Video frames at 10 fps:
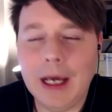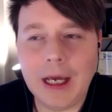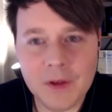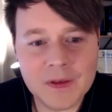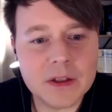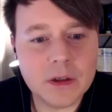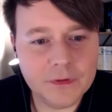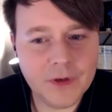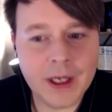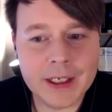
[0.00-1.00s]
I think that's all
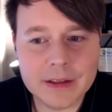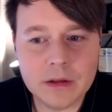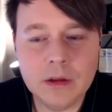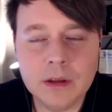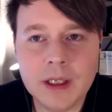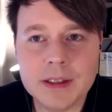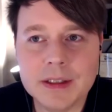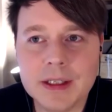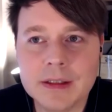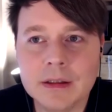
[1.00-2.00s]
fine as long as
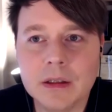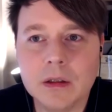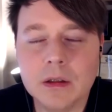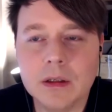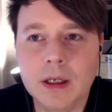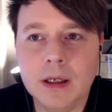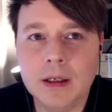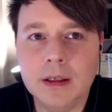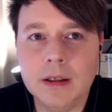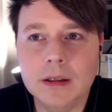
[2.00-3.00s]
it doesn't
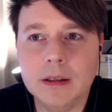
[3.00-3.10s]
uh,